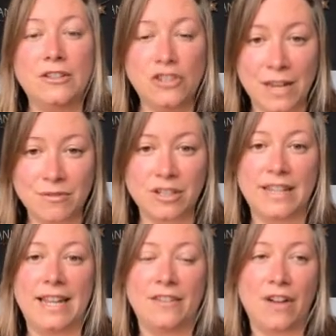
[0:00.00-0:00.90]

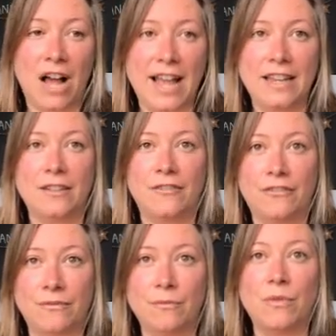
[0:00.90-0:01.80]
Generally, if I could,
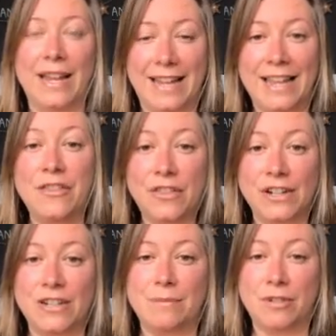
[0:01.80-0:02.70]
like in
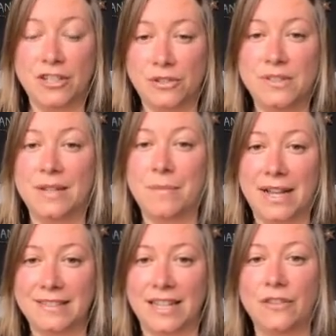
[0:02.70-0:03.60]
theory, produce it
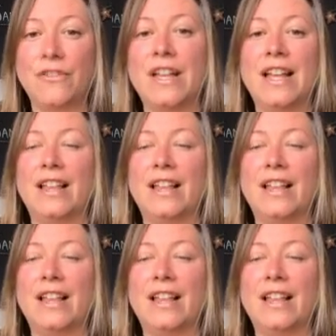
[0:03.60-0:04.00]
myself,